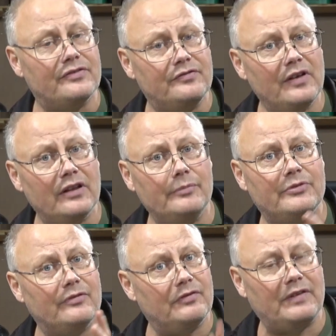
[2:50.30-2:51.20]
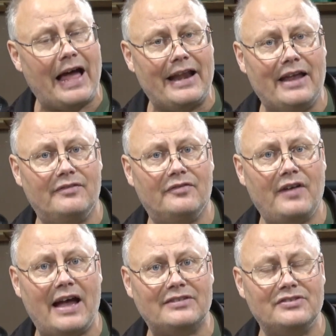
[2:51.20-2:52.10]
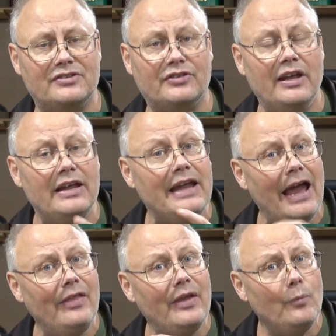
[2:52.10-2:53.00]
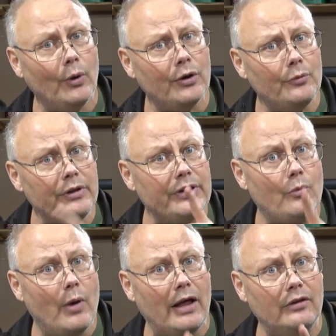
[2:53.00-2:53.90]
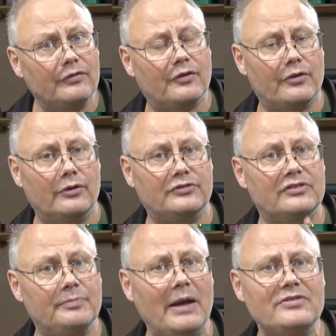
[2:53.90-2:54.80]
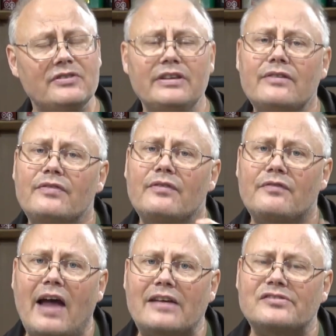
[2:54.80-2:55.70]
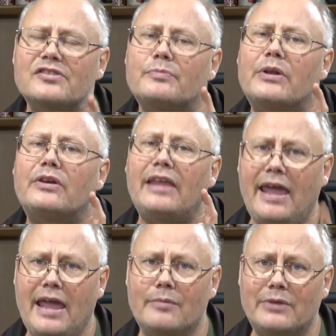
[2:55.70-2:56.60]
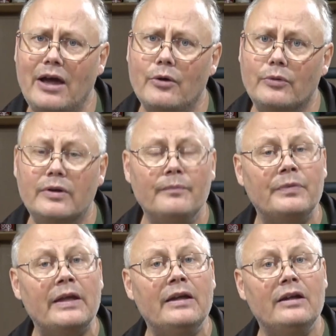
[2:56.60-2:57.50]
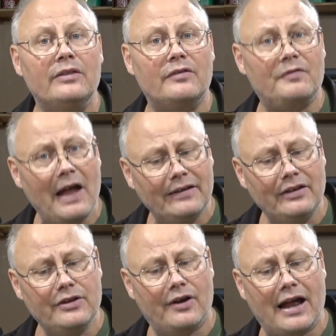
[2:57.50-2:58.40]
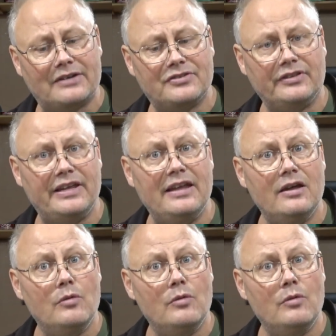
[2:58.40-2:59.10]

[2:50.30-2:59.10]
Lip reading: of Phillips and flathead fasteners. And they work really well for those, especially if the fastener's been cammed out. The fact that you're actually